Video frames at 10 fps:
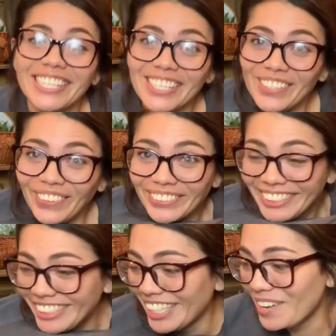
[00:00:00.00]

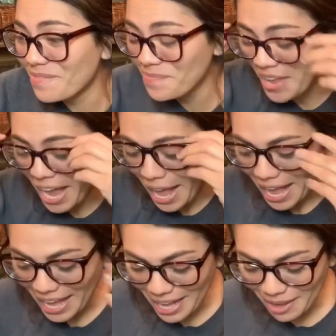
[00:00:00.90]
Gold's Gym.
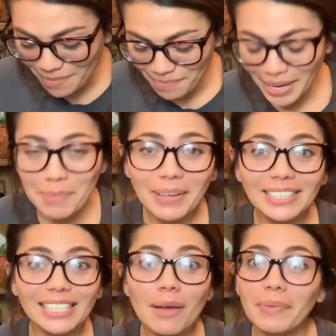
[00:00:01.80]
Um, but I
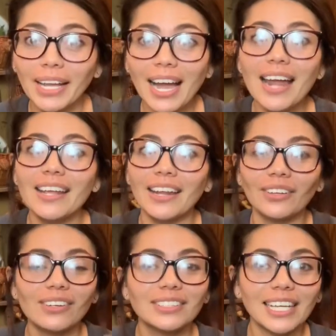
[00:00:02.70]
picked it up and I got it, and I
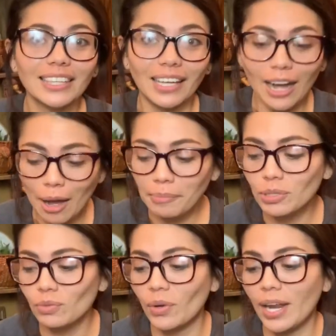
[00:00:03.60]
looked at the
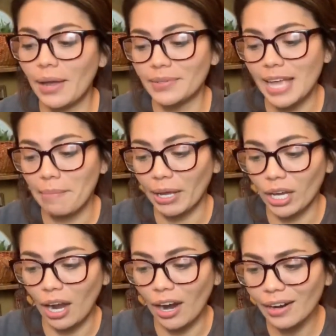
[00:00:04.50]
comps when I was at my
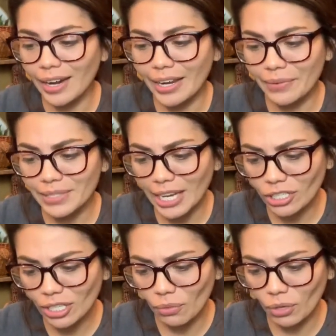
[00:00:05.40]
cart, and it was
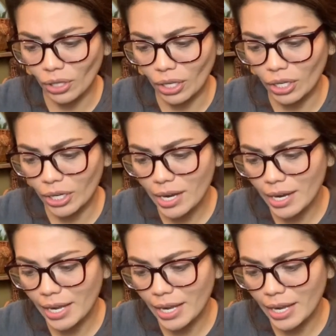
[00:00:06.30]
actually really good.